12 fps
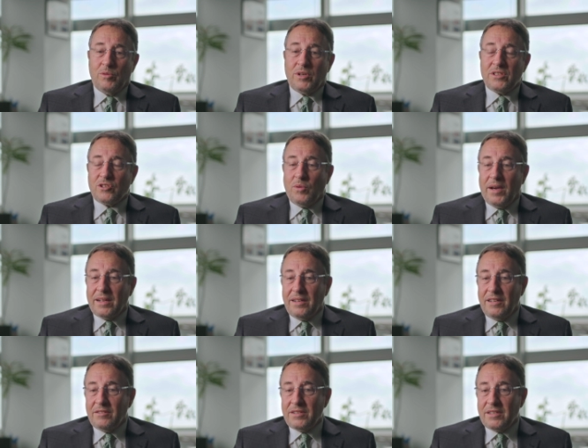what is quite
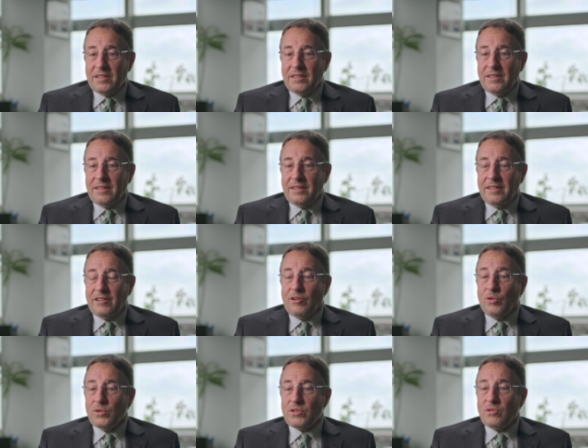clear is that there
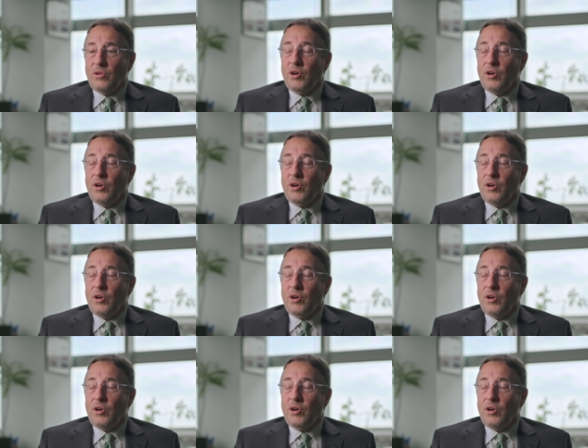are also